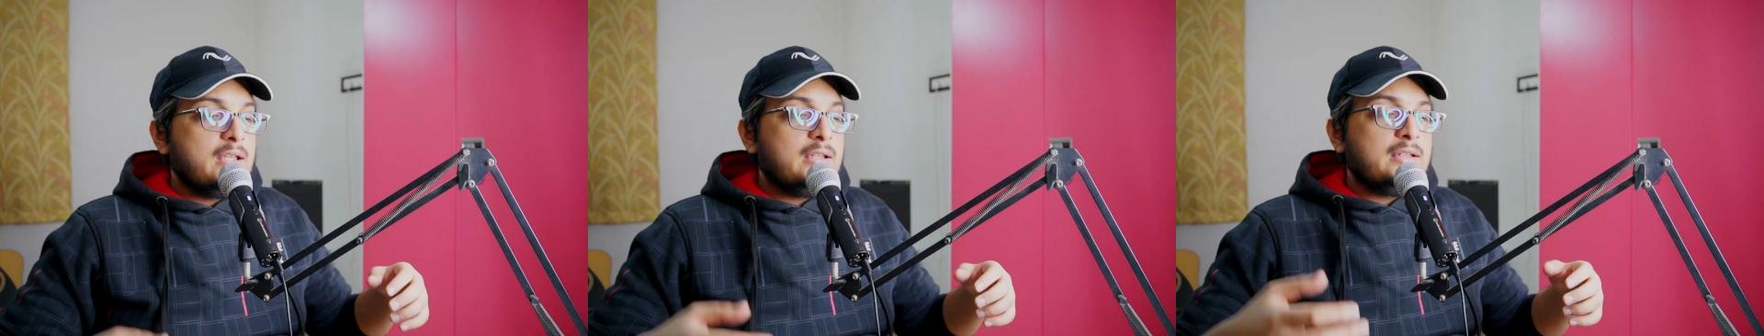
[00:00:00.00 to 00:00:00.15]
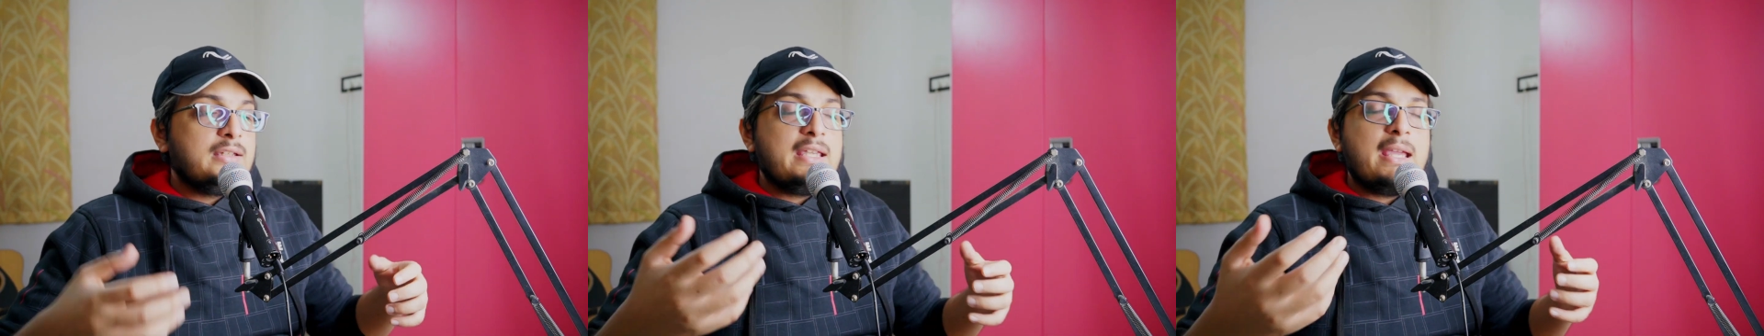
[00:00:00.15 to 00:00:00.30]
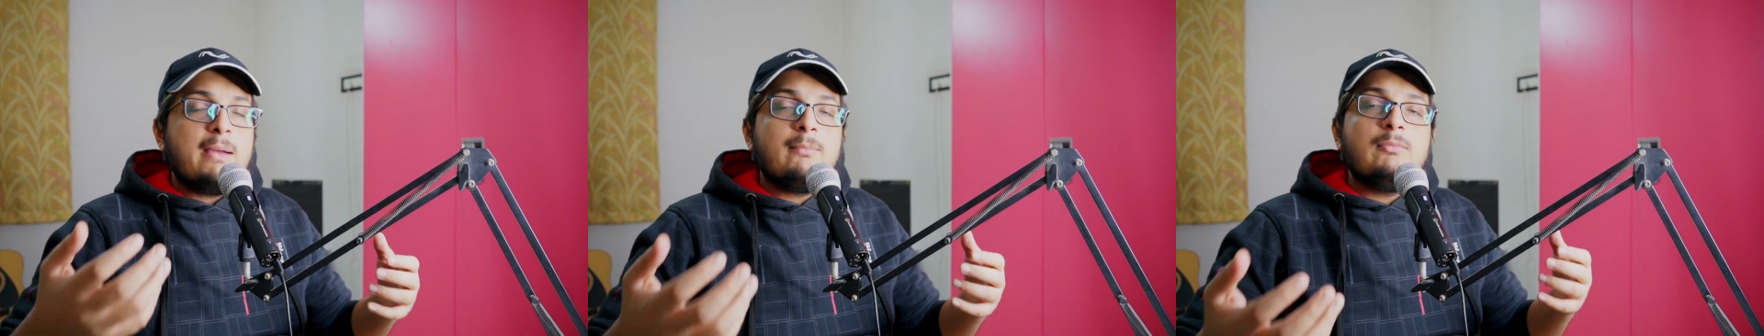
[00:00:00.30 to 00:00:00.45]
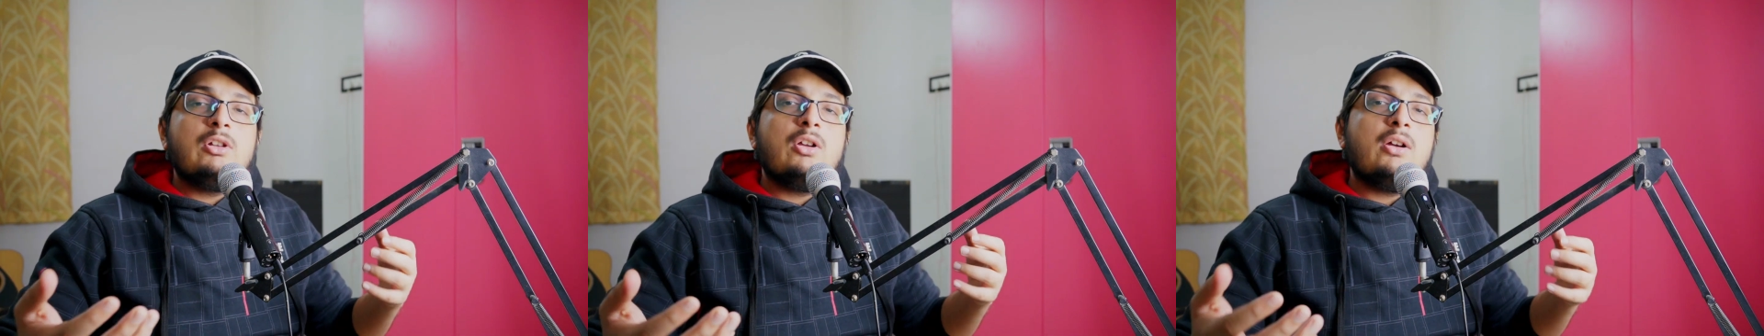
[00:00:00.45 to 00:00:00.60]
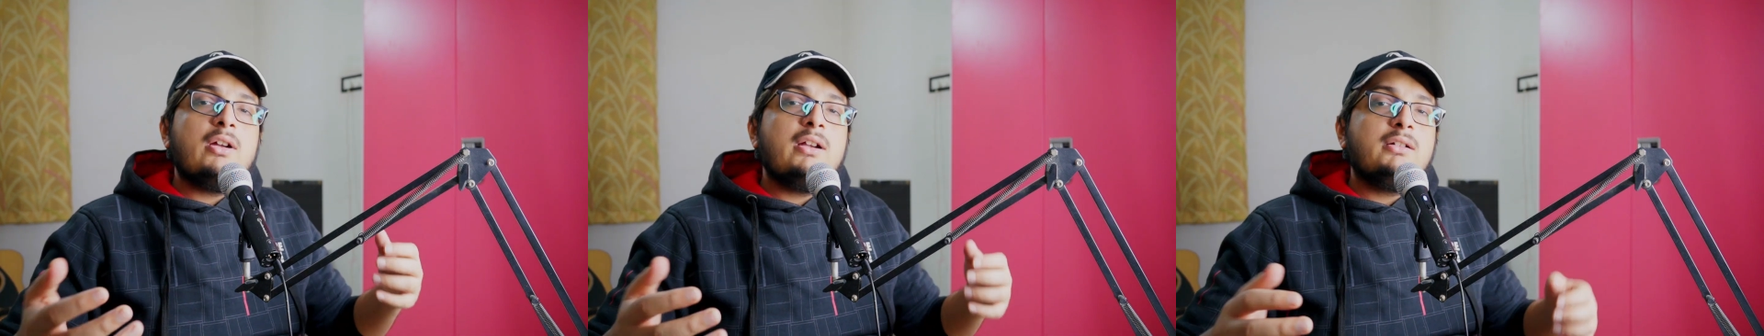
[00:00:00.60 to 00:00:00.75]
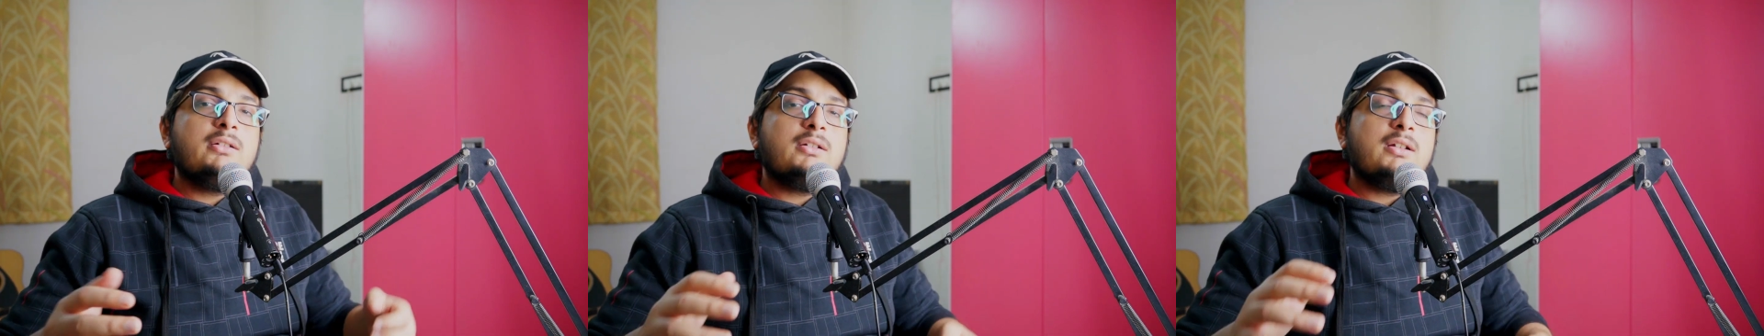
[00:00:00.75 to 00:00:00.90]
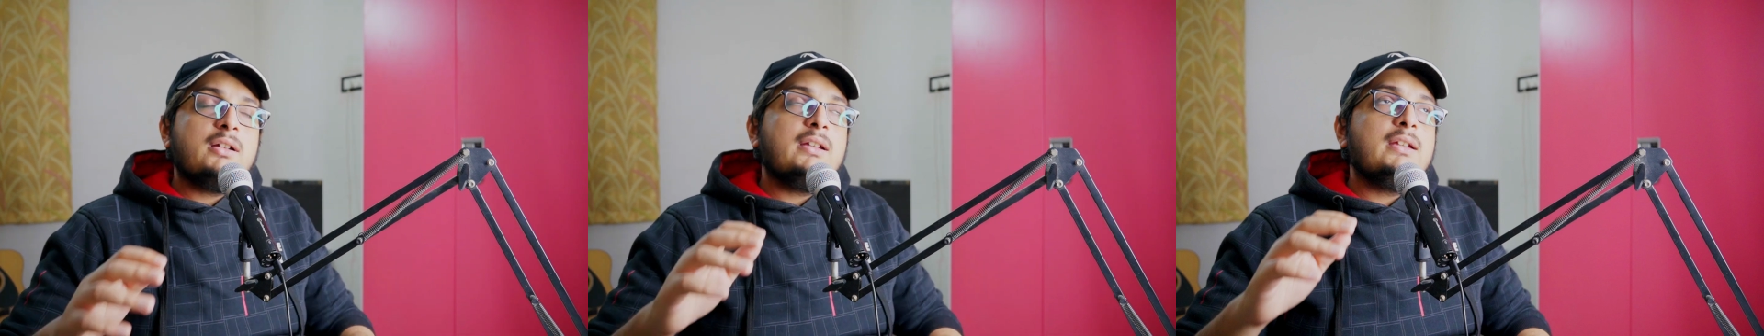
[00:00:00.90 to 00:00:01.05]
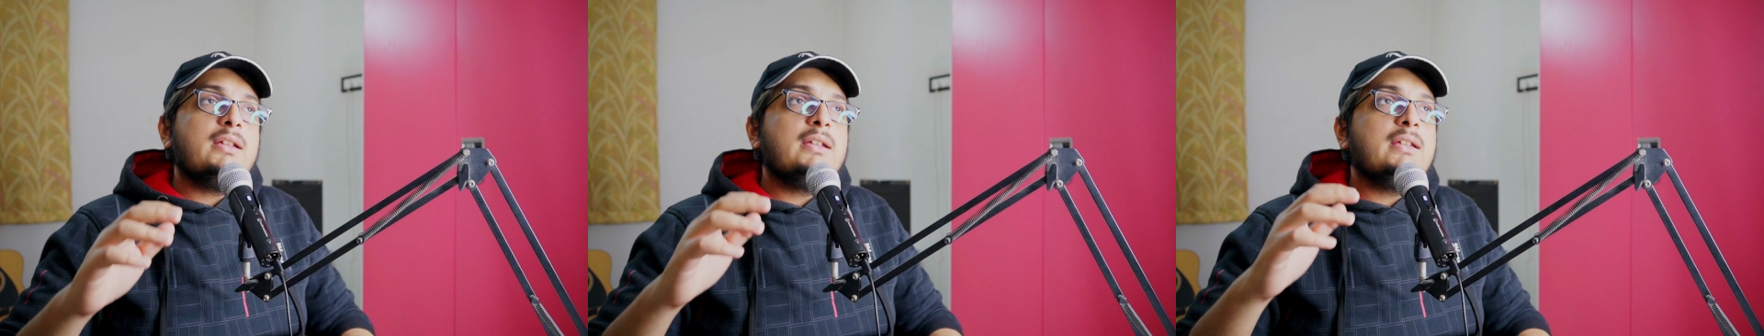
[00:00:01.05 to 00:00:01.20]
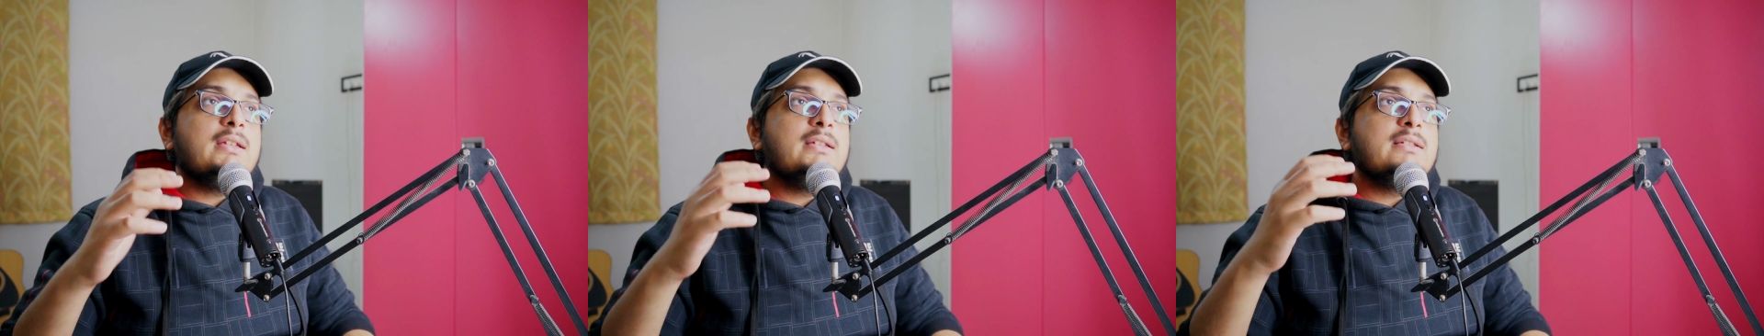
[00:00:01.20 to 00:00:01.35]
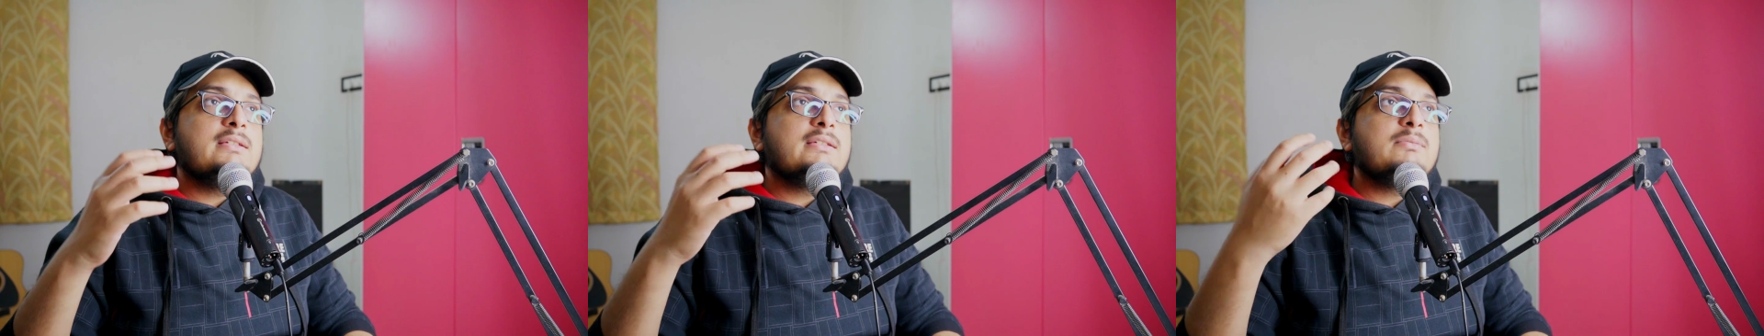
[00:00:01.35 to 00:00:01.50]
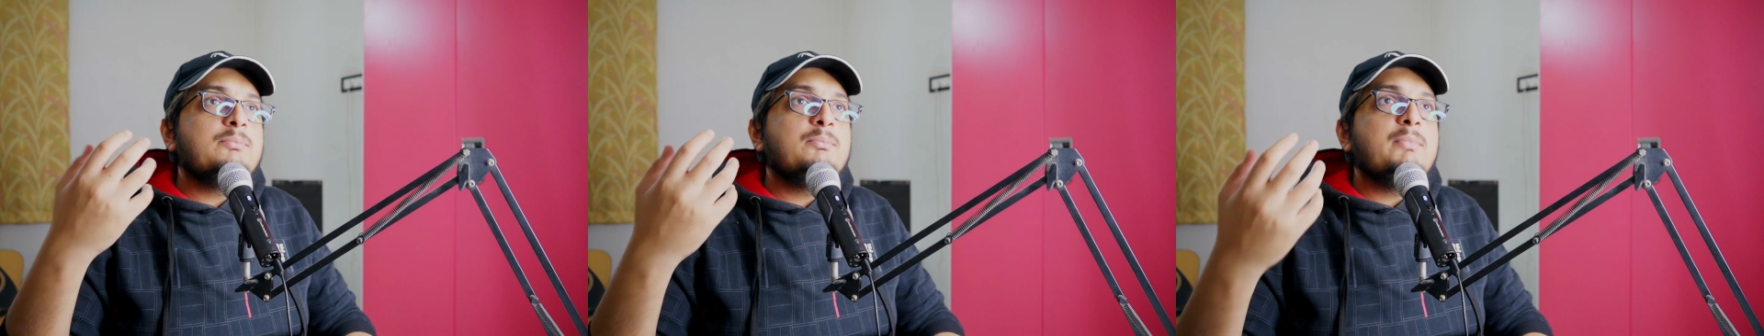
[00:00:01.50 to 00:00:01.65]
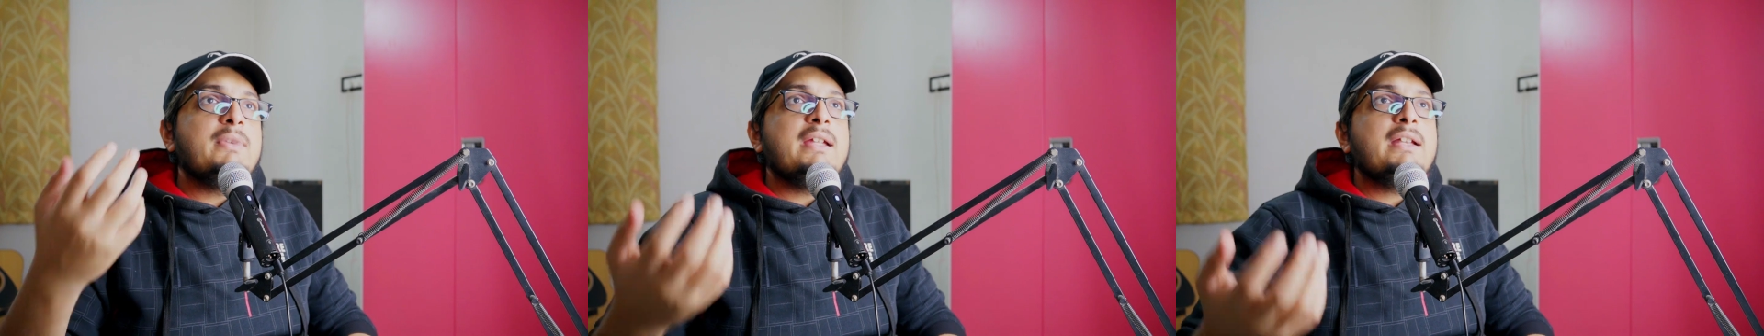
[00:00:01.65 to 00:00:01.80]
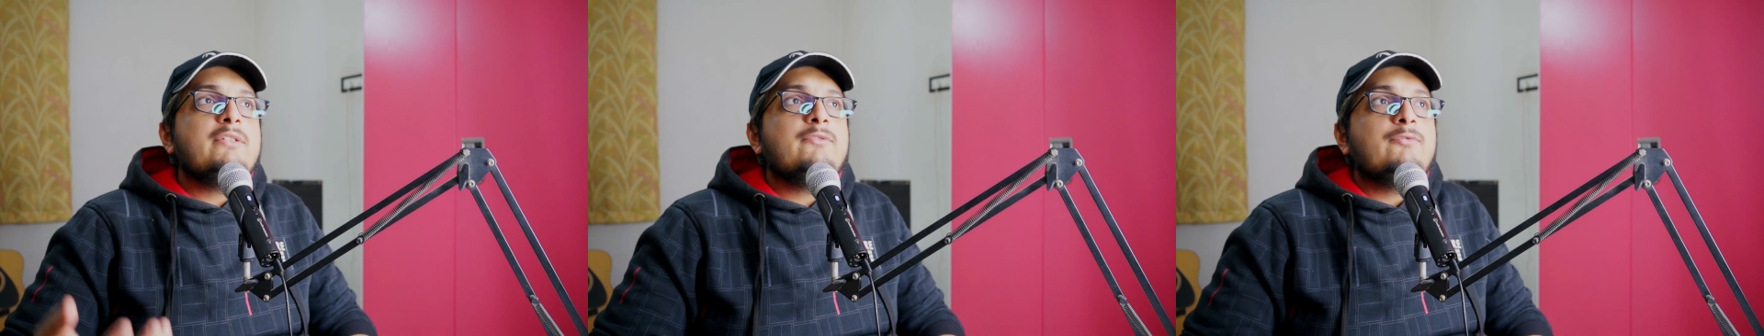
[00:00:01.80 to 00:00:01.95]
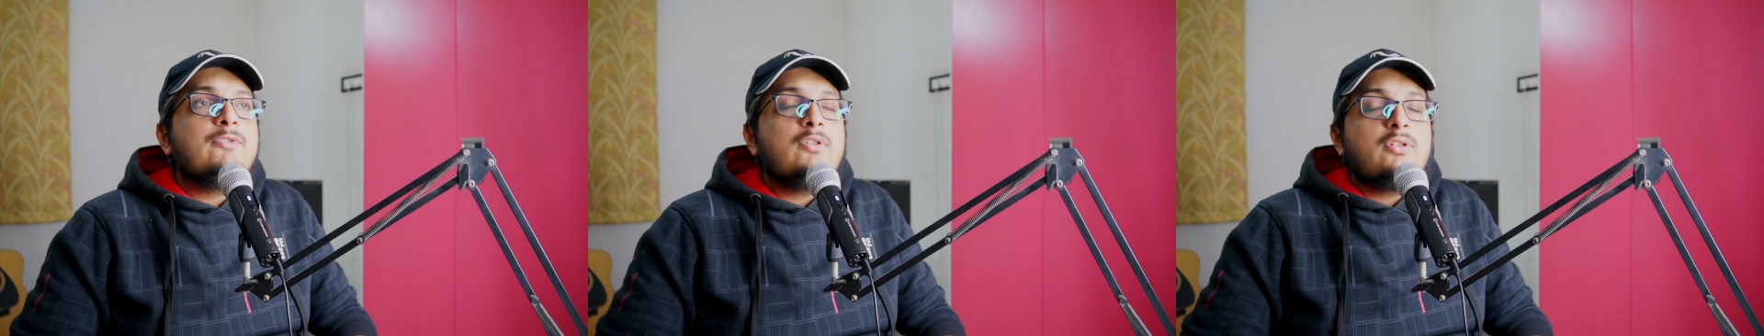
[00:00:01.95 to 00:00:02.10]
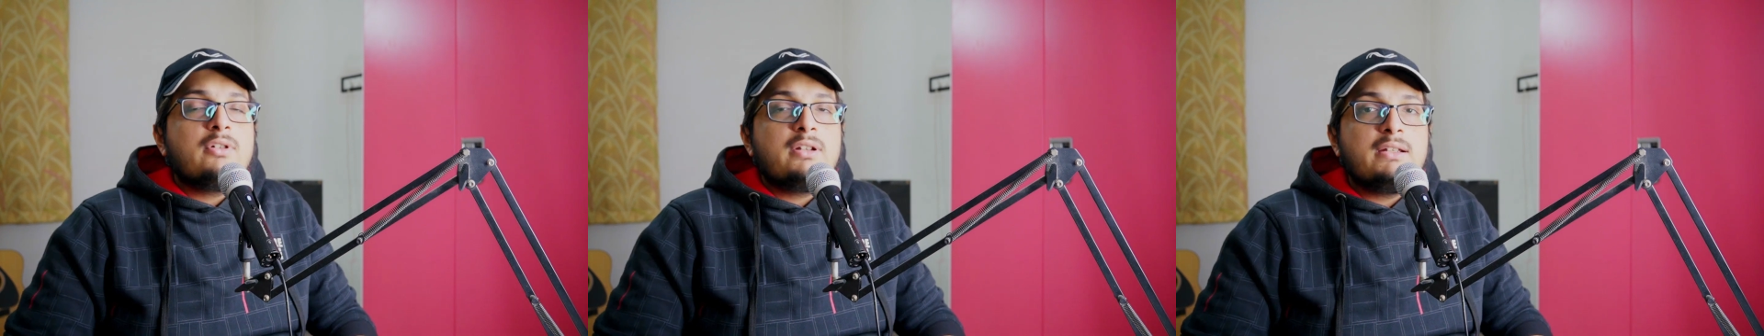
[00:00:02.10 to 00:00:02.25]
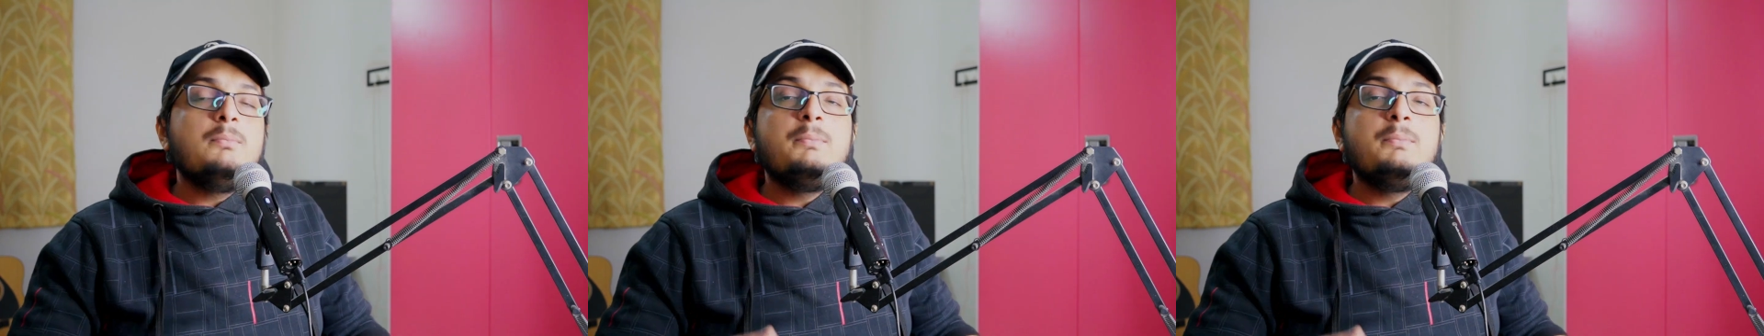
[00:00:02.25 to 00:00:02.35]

Camelot is made for